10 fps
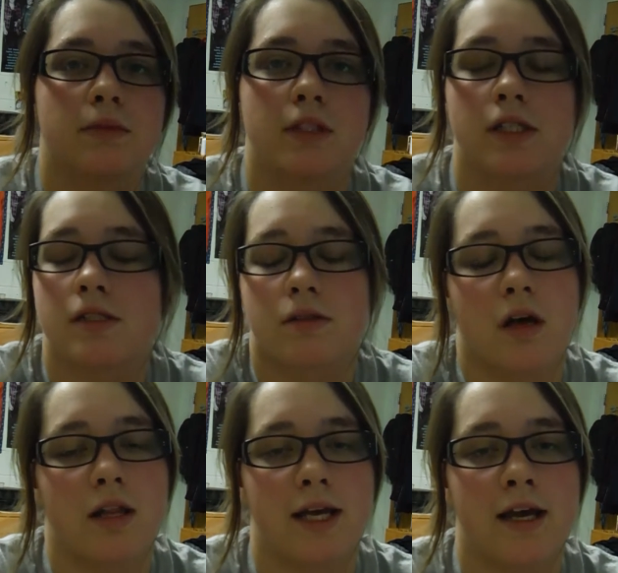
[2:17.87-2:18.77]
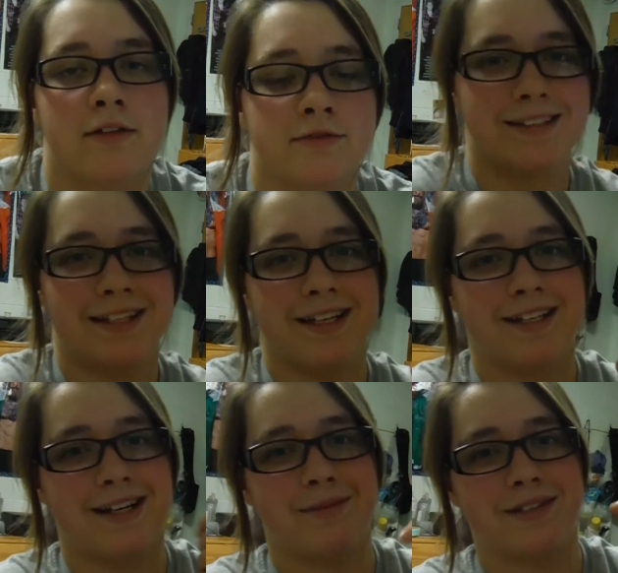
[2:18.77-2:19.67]
That's all I have.
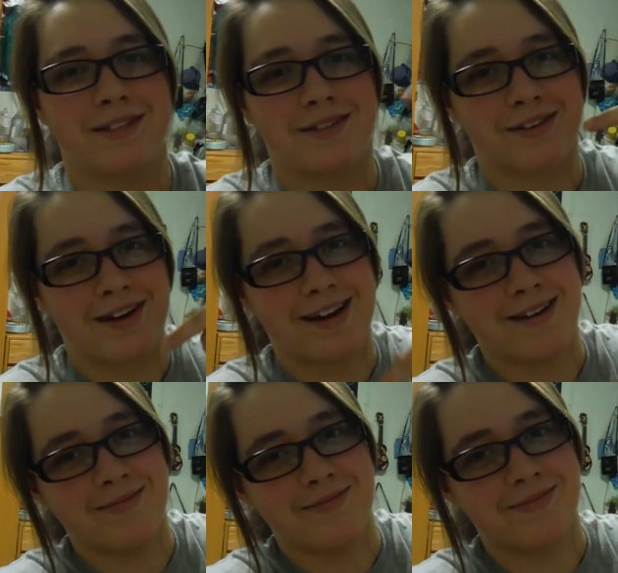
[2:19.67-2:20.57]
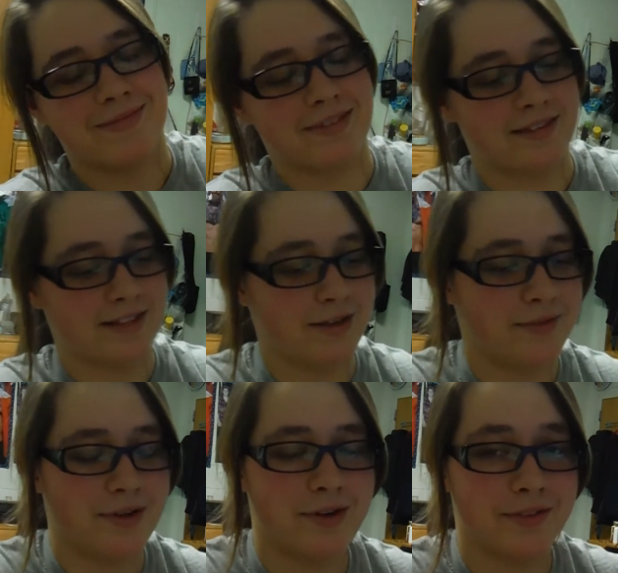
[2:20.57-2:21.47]
Like, comment, subscribe.
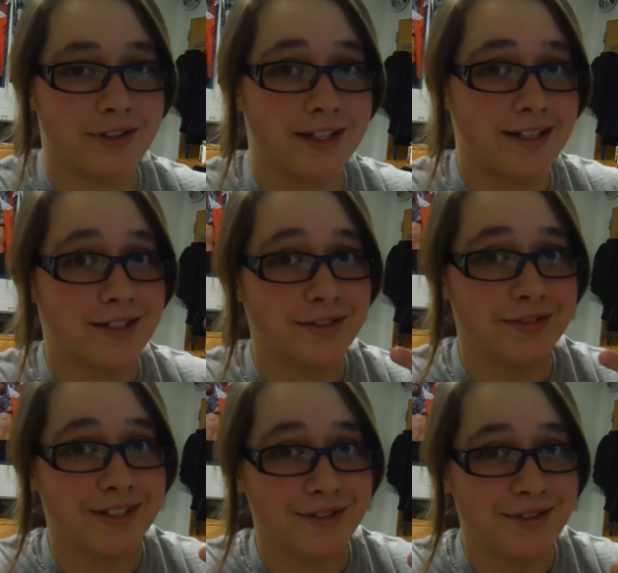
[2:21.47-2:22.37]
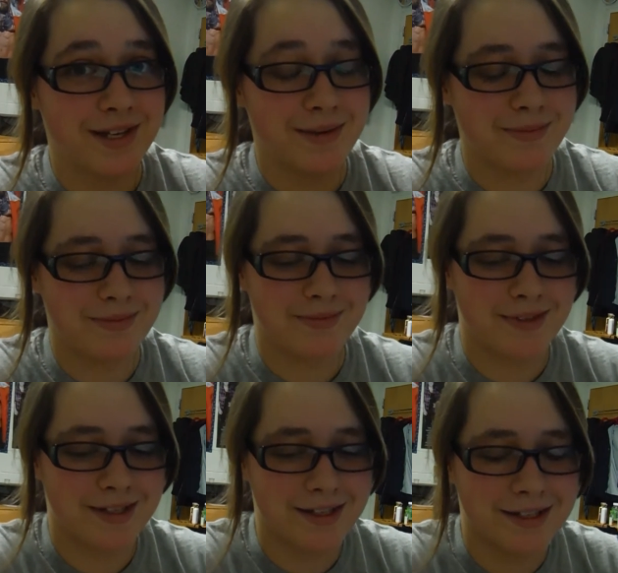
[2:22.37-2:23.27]
Even though I've only got two videos up,
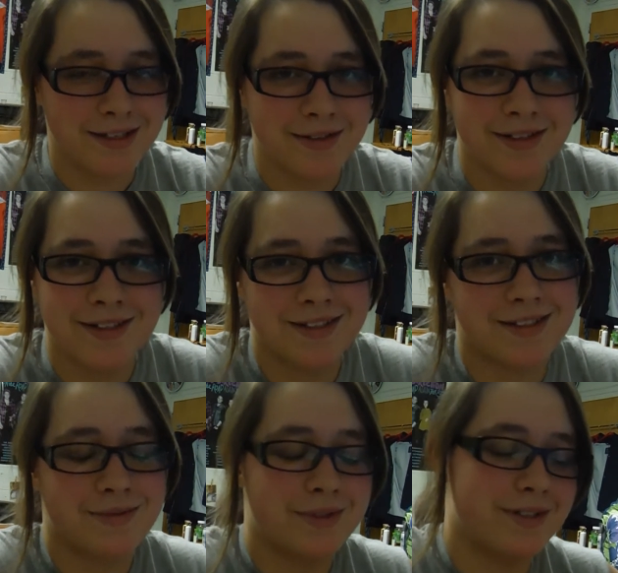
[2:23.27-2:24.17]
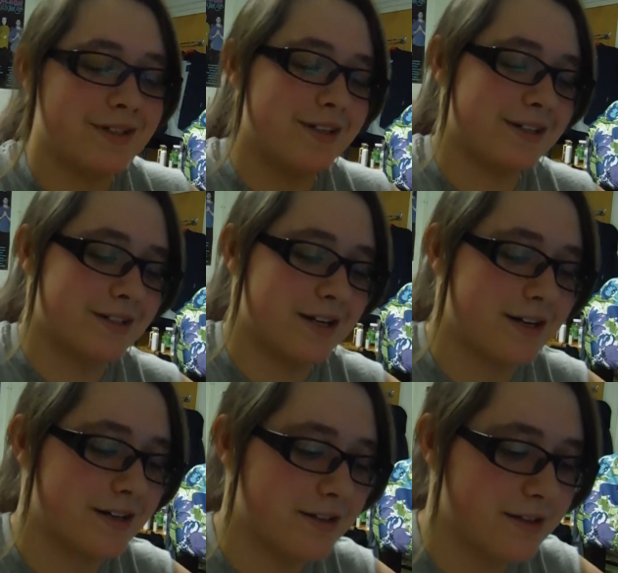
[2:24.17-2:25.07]
you know, this is where you gotta start.